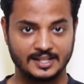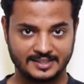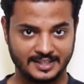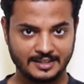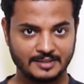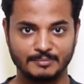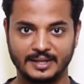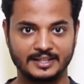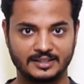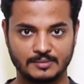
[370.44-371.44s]
See,
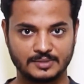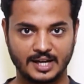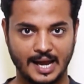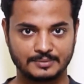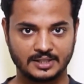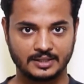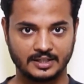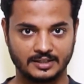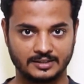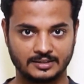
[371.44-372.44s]
many terms are absent
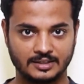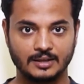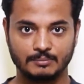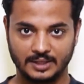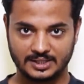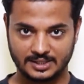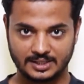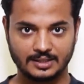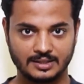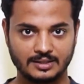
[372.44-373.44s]
here, but
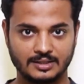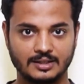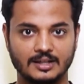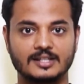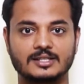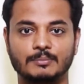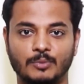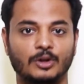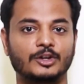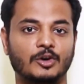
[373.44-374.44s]
still it's a
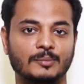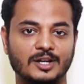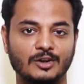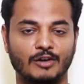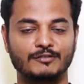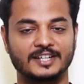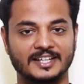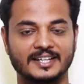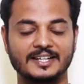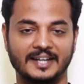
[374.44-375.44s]
polynomial of
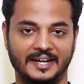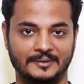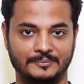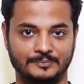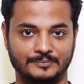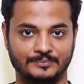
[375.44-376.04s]
degree 9.